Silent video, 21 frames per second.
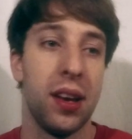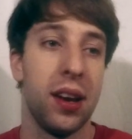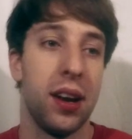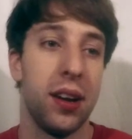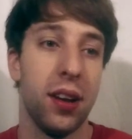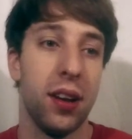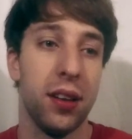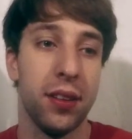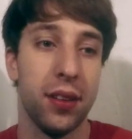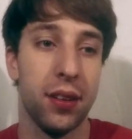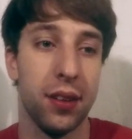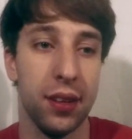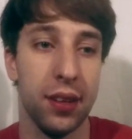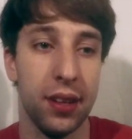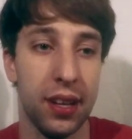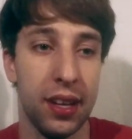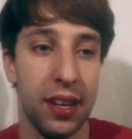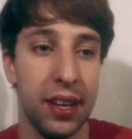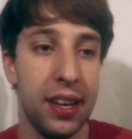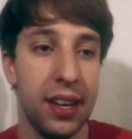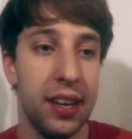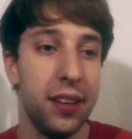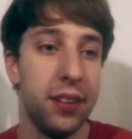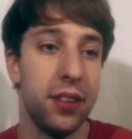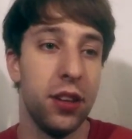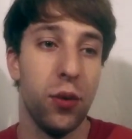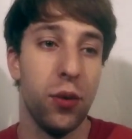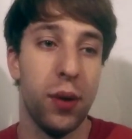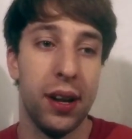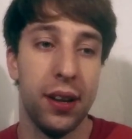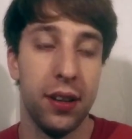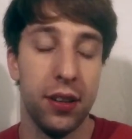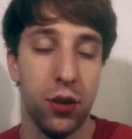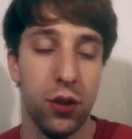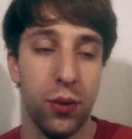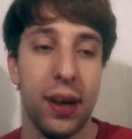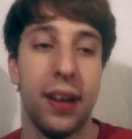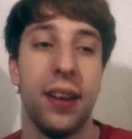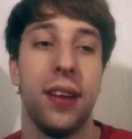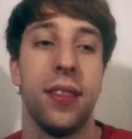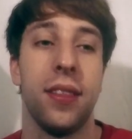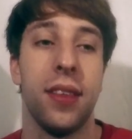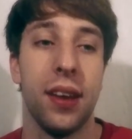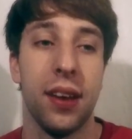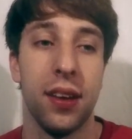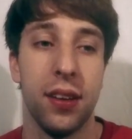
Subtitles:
it doesn't ease you into anything.